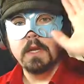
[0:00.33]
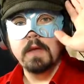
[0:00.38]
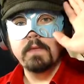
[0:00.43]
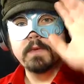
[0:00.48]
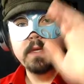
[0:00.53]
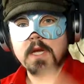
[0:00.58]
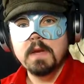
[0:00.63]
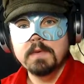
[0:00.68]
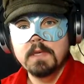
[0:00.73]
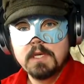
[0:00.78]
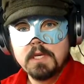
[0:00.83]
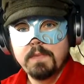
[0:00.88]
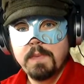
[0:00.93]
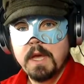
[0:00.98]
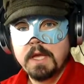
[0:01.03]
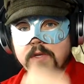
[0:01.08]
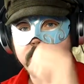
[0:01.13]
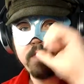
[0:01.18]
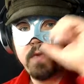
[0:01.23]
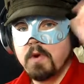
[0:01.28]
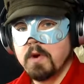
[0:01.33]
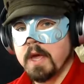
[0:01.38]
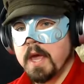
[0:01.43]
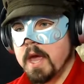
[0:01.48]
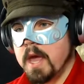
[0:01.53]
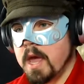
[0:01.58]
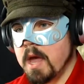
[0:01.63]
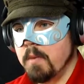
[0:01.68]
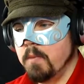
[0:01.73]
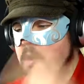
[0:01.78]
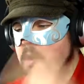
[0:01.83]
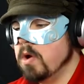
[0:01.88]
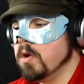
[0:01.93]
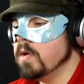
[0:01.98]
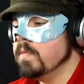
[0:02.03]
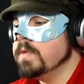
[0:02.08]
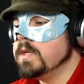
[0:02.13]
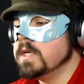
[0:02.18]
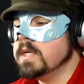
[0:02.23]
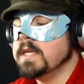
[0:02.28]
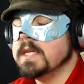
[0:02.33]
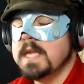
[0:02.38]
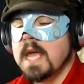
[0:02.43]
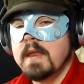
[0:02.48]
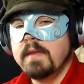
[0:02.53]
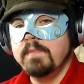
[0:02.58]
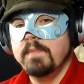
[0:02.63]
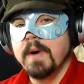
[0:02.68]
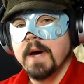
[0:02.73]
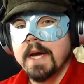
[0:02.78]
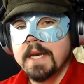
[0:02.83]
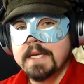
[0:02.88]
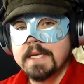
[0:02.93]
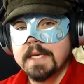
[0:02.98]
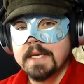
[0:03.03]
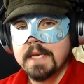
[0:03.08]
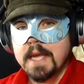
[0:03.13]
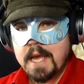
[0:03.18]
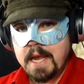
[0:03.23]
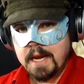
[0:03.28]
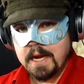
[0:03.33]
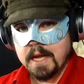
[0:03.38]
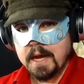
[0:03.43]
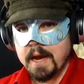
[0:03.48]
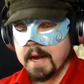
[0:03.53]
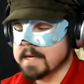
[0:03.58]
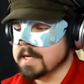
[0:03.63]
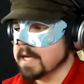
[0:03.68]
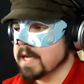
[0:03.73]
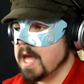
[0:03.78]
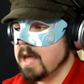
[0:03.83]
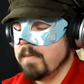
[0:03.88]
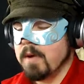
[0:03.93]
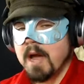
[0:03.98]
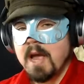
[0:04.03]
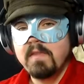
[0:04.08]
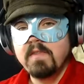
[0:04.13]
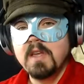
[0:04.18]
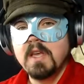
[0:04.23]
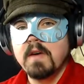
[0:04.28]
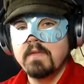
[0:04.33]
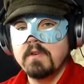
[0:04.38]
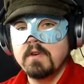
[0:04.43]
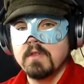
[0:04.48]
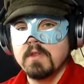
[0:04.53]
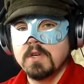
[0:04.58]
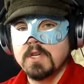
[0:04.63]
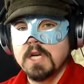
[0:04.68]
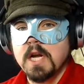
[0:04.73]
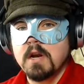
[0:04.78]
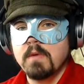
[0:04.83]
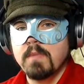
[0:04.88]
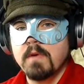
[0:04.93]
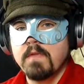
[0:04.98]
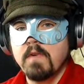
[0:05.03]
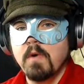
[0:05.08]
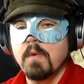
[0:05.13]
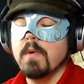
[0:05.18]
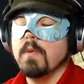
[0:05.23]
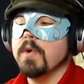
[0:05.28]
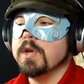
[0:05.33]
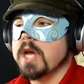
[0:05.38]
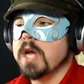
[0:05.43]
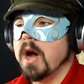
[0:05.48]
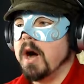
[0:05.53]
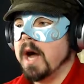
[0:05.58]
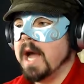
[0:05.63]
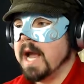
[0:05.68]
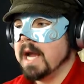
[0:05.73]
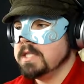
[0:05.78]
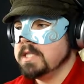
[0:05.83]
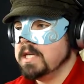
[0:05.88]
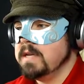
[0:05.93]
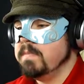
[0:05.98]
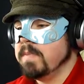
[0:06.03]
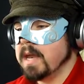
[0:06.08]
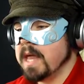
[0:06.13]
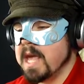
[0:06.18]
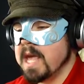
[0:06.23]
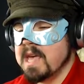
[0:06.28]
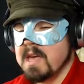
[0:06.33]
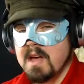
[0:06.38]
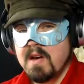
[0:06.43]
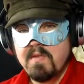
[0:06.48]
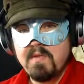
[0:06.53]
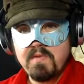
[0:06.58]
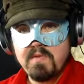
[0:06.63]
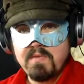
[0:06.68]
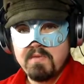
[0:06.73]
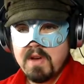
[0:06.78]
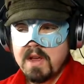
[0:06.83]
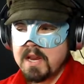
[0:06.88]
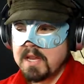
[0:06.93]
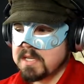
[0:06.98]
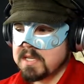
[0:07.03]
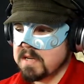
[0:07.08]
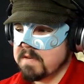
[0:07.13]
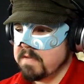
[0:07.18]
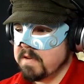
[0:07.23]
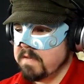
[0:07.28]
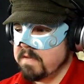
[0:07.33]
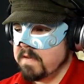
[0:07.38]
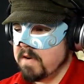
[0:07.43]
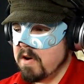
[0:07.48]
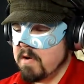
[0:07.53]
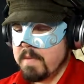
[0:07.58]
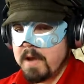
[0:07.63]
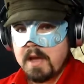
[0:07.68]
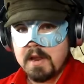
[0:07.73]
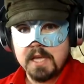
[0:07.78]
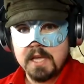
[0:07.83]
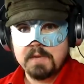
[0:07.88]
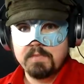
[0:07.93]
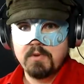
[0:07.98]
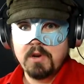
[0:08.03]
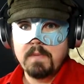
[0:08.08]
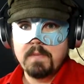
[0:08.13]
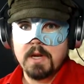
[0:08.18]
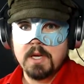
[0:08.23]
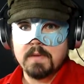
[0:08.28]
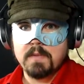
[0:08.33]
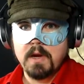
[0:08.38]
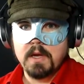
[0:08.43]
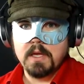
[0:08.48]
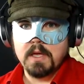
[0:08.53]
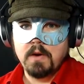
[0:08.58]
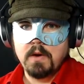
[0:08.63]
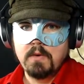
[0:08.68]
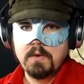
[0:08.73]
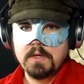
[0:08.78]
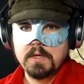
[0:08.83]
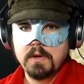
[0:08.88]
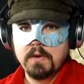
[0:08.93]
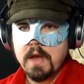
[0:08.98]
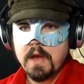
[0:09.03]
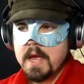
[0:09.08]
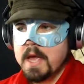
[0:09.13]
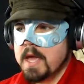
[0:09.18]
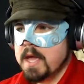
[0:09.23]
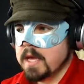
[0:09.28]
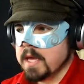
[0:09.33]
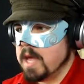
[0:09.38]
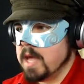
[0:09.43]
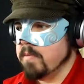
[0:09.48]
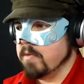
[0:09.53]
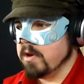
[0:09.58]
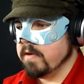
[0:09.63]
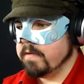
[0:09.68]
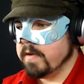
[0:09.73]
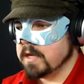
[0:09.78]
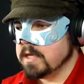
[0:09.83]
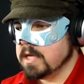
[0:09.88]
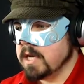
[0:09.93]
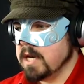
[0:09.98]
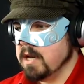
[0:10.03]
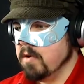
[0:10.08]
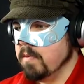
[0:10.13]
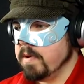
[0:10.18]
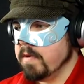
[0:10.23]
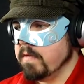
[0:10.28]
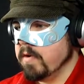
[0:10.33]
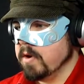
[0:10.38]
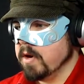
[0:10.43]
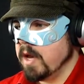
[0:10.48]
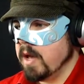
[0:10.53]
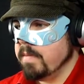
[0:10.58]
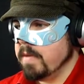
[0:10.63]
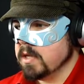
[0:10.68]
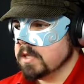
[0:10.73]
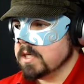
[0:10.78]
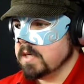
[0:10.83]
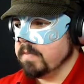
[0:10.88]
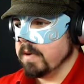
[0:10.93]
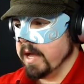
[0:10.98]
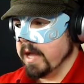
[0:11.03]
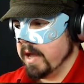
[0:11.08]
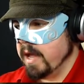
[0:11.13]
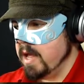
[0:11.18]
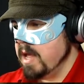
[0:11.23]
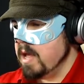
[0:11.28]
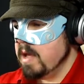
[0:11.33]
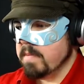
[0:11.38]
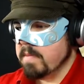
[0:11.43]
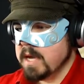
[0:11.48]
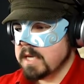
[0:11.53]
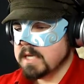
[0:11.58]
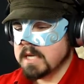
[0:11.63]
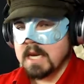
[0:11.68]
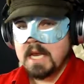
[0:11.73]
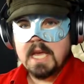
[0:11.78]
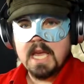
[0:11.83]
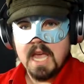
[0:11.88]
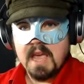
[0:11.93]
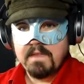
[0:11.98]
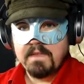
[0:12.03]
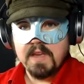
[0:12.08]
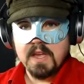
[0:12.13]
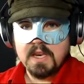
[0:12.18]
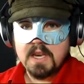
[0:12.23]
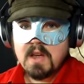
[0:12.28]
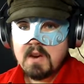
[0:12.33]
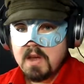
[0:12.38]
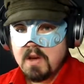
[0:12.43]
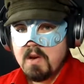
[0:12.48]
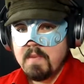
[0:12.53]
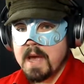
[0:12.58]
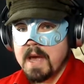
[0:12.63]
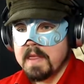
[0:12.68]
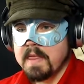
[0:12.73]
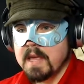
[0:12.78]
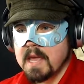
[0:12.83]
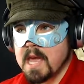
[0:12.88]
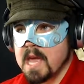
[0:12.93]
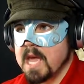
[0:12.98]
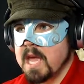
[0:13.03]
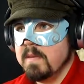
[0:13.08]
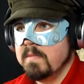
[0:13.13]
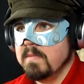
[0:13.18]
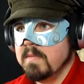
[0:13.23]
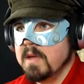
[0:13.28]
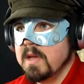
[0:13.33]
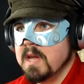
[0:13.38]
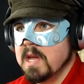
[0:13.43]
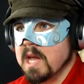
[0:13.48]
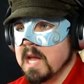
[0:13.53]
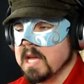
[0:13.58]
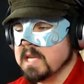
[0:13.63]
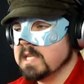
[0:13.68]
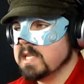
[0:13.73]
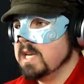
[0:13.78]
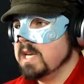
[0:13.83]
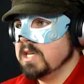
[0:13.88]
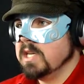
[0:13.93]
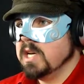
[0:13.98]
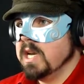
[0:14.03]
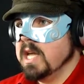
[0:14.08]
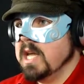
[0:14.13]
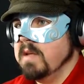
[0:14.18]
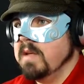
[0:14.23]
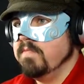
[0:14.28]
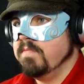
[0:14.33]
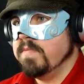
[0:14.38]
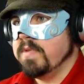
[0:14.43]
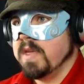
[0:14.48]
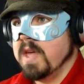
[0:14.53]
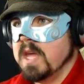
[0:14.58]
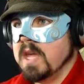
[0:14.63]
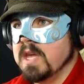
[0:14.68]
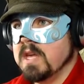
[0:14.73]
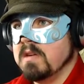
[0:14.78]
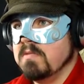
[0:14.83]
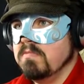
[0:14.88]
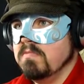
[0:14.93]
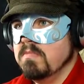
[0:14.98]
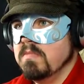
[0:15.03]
Evening chaps and chapettes, Roggor here, and welcome to Dead by Daylight, a game I haven't covered on the channel before, but which I actually play a relatively fair amount. It's pretty much my go-to game when I fancy a little bit of online multiplayer. Basically, if you don't know about the game, essentially think,